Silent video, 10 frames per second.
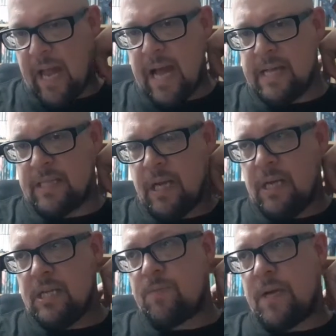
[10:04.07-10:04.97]
And
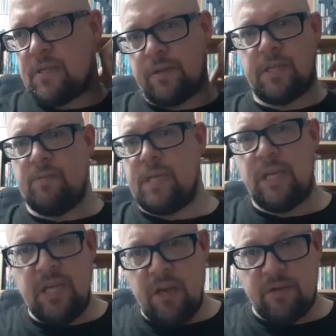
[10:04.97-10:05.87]
Space Odyssey was a
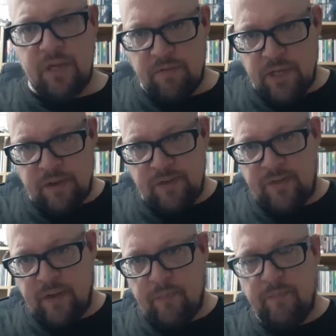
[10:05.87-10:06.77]
huge, huge, huge
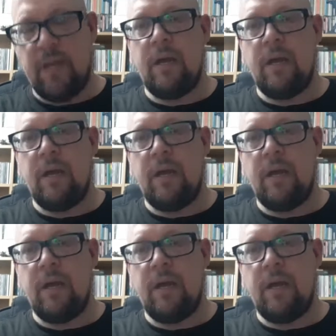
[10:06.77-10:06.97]
film.